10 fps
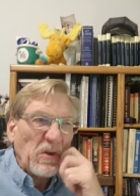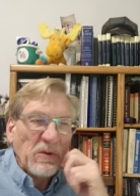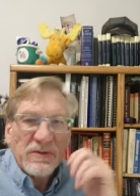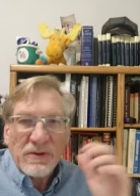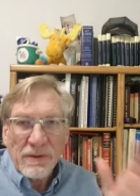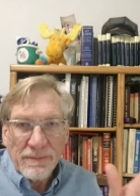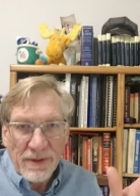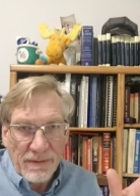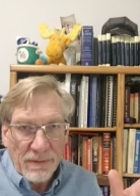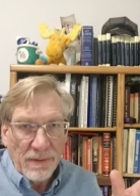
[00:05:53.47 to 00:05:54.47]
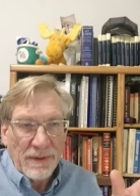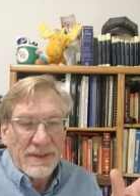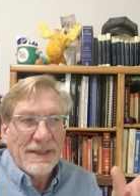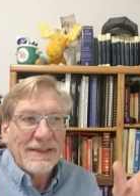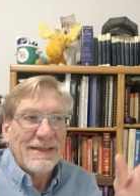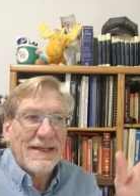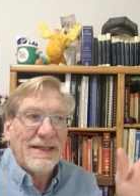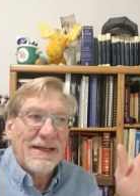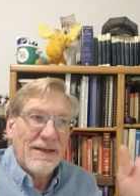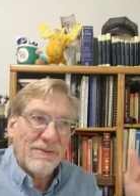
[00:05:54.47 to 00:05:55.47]
usurped authority, said
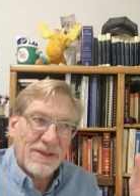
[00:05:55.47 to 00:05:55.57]
that he was